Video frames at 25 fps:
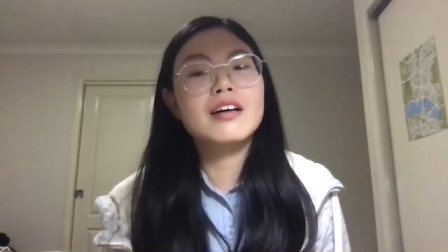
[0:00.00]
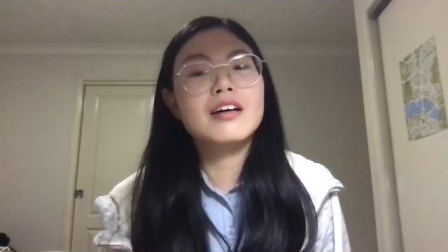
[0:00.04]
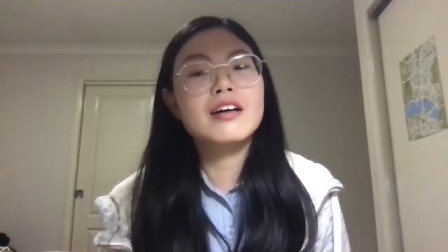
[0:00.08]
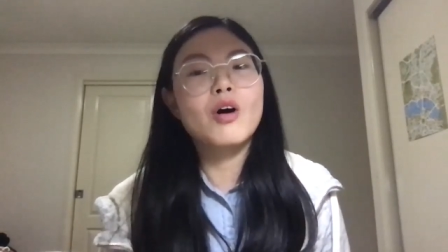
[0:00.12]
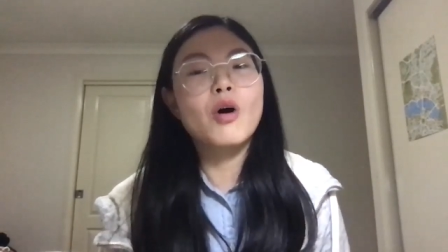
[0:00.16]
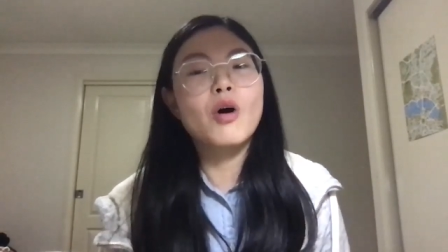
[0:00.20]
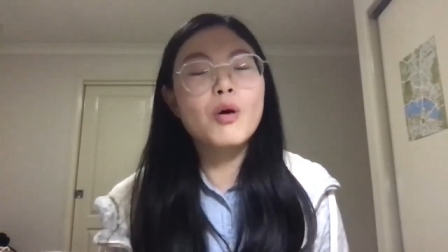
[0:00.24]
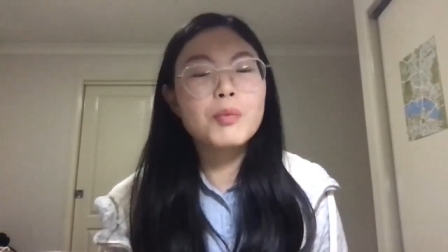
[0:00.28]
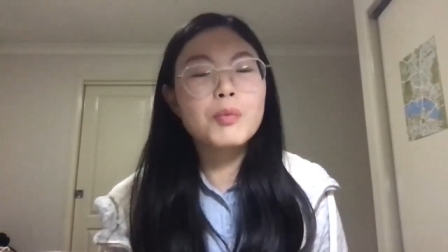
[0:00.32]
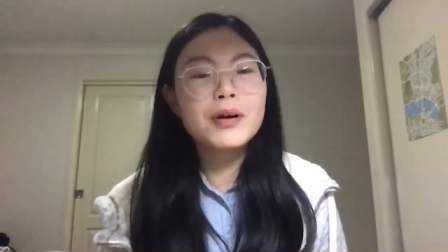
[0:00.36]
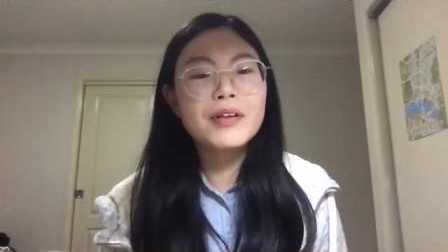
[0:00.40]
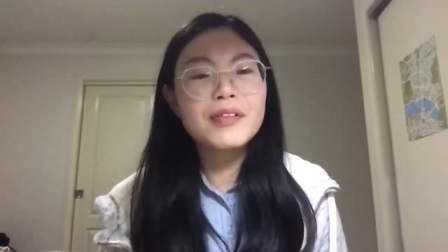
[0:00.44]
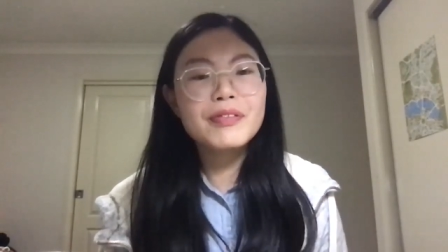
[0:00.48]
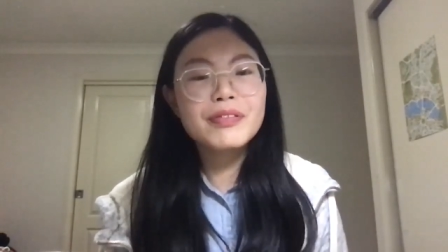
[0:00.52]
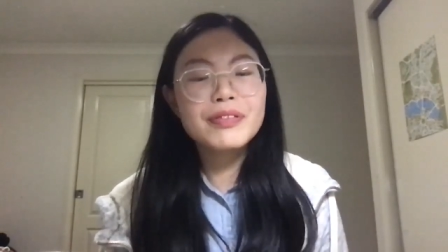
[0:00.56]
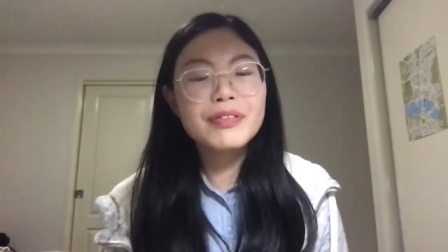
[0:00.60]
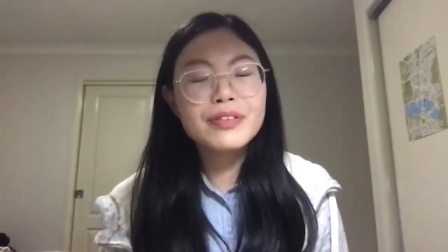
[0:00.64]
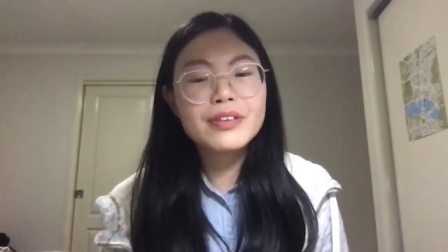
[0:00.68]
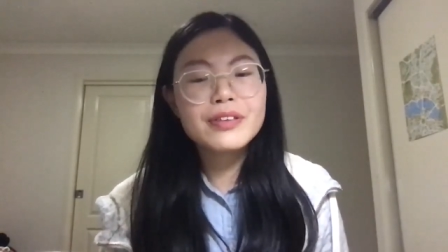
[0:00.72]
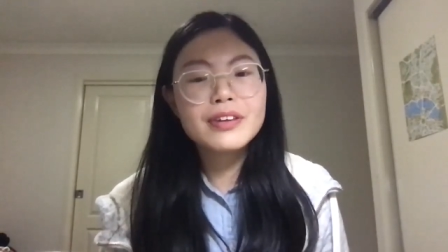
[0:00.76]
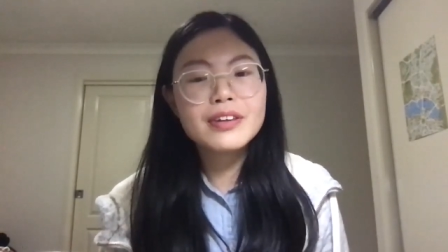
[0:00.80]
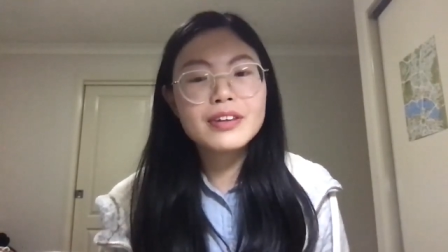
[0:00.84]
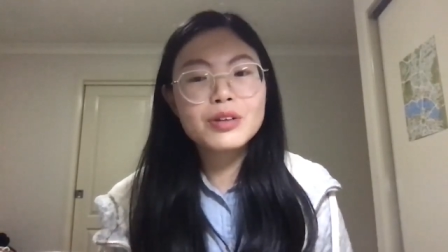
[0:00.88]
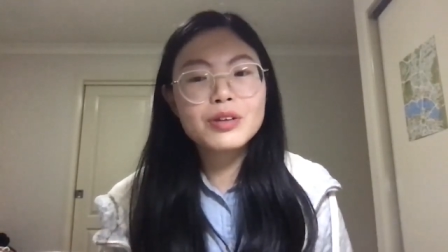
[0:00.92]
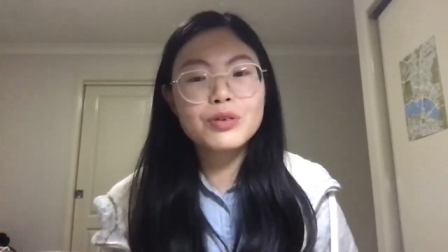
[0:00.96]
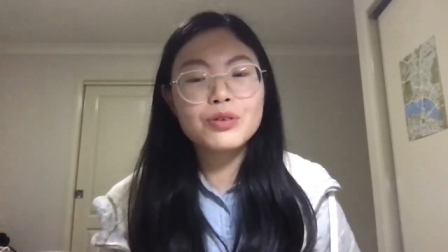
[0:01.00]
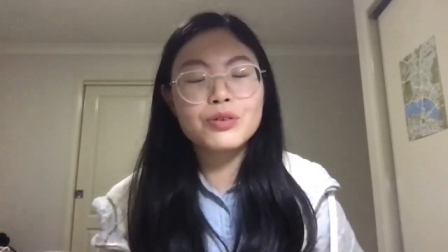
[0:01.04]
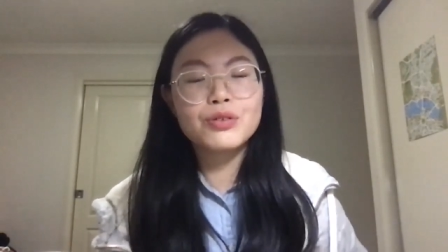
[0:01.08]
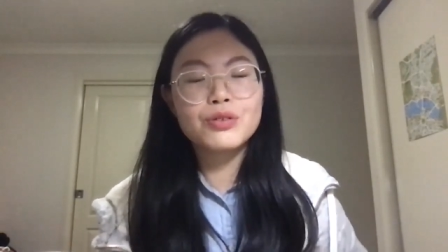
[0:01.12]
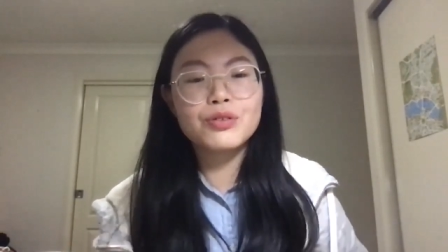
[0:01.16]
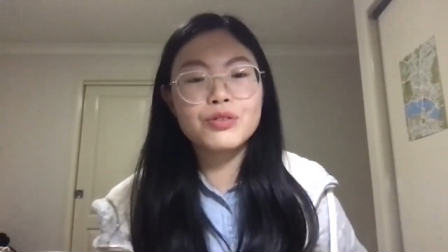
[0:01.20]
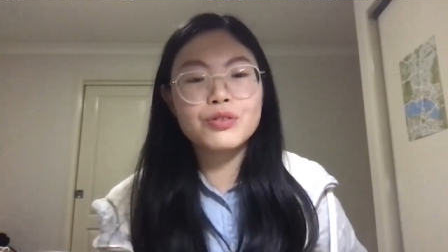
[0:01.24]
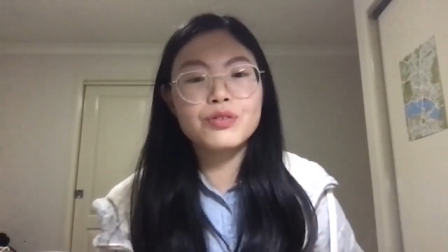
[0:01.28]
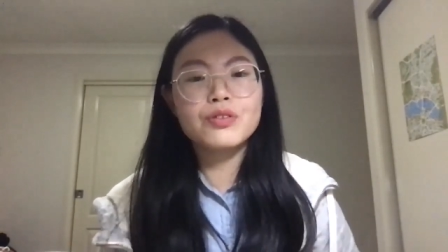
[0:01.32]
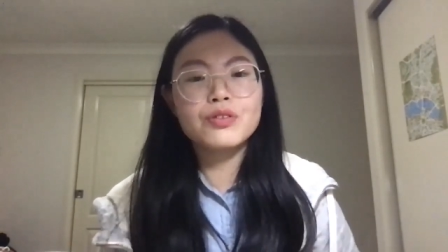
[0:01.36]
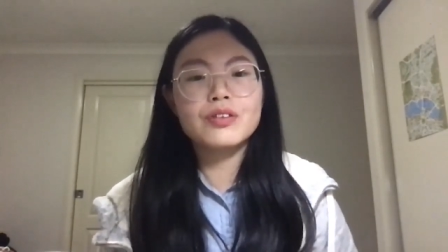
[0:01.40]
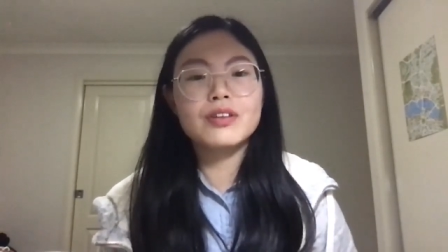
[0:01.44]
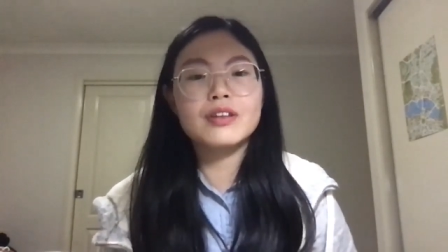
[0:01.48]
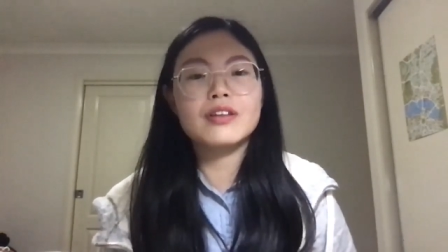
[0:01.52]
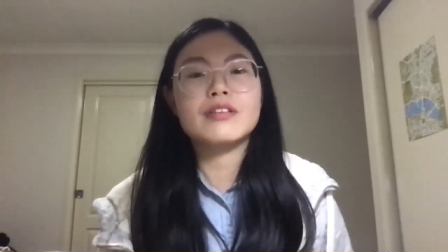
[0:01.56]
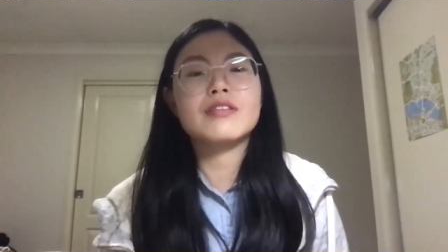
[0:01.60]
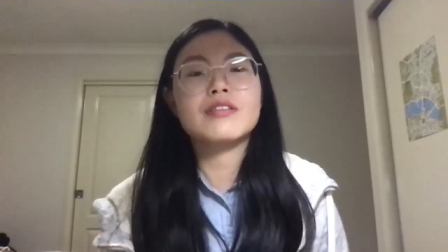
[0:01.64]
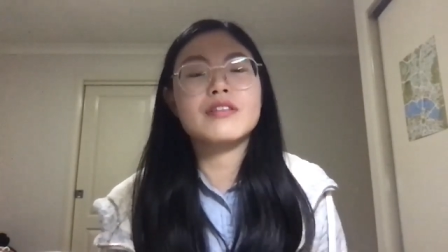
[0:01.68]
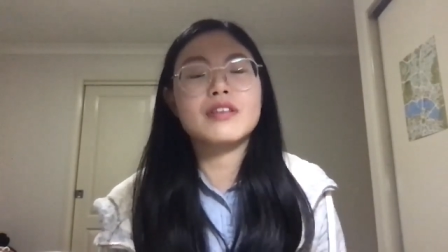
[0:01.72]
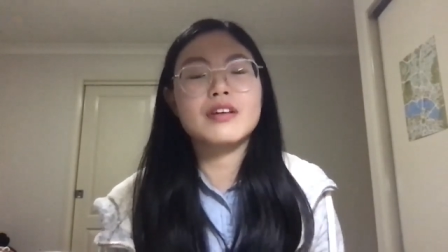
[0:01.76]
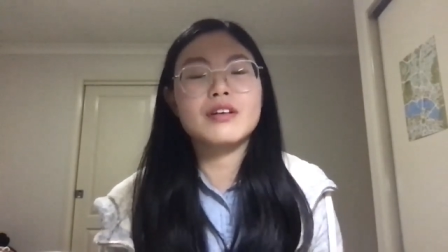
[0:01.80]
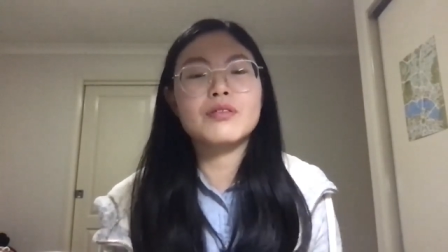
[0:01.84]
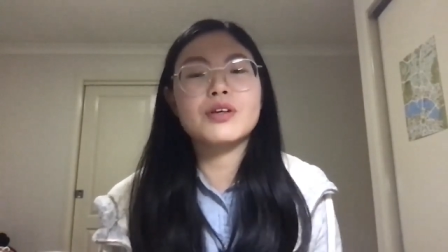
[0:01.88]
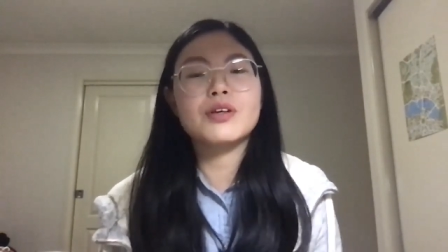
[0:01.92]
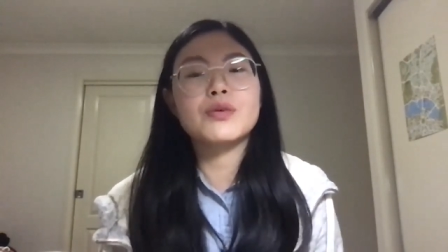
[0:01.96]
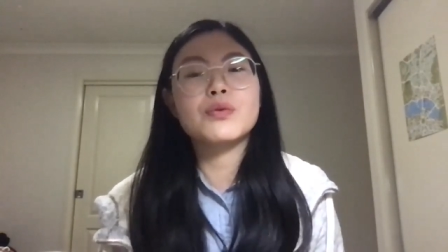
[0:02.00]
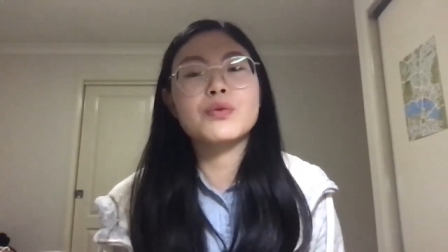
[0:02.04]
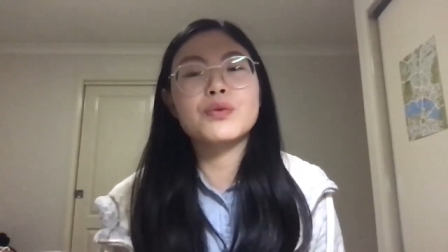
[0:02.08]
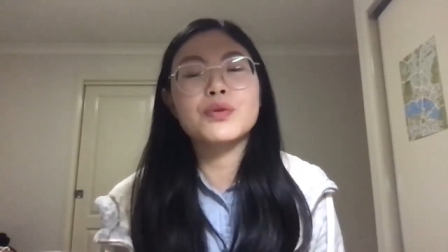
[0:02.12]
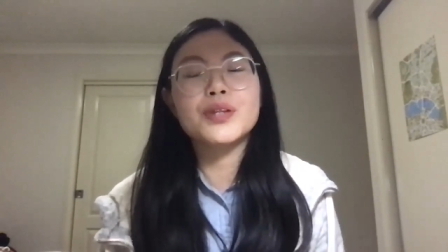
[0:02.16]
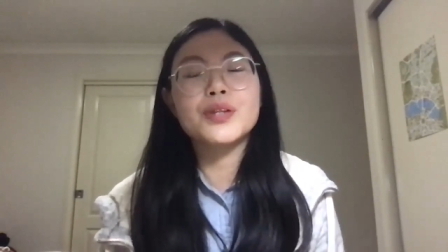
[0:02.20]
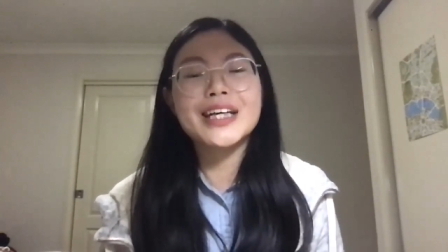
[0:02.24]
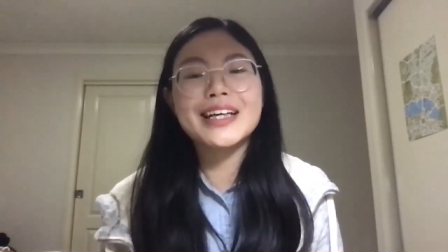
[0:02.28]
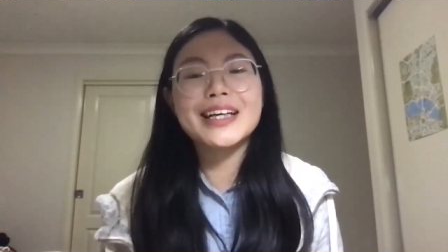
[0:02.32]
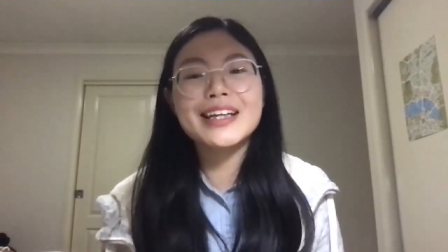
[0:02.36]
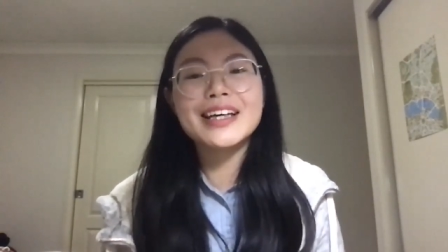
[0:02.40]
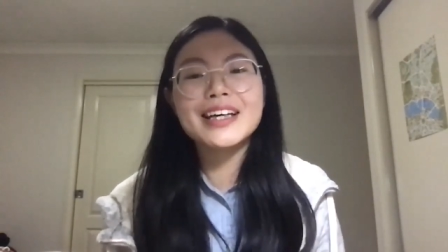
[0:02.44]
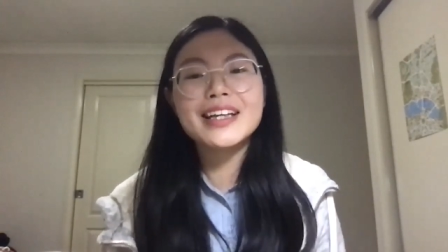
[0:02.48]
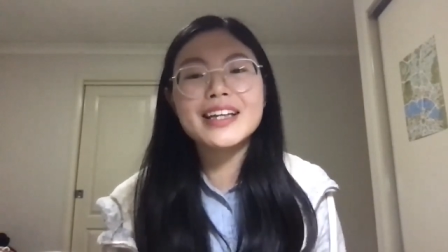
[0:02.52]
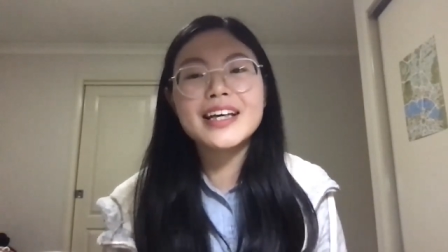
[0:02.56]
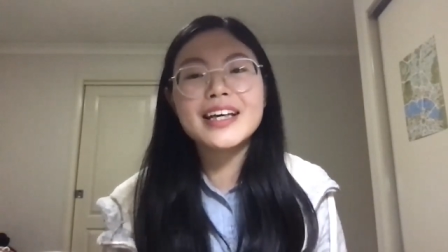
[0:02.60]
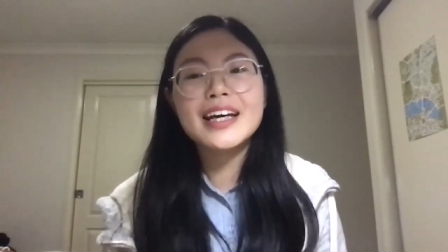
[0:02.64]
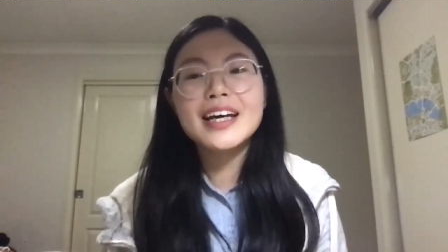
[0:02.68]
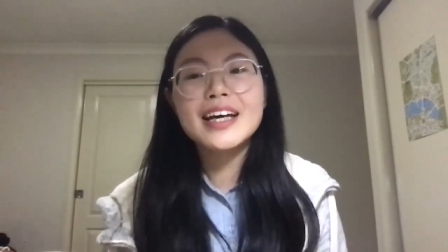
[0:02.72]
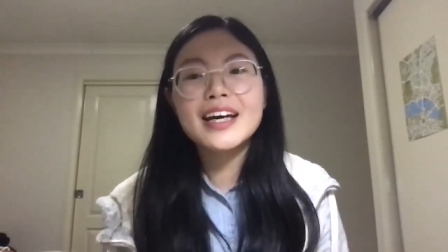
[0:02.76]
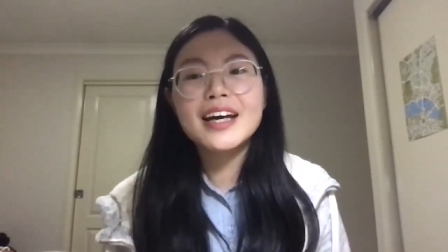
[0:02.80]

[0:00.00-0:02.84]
open to the student who need it.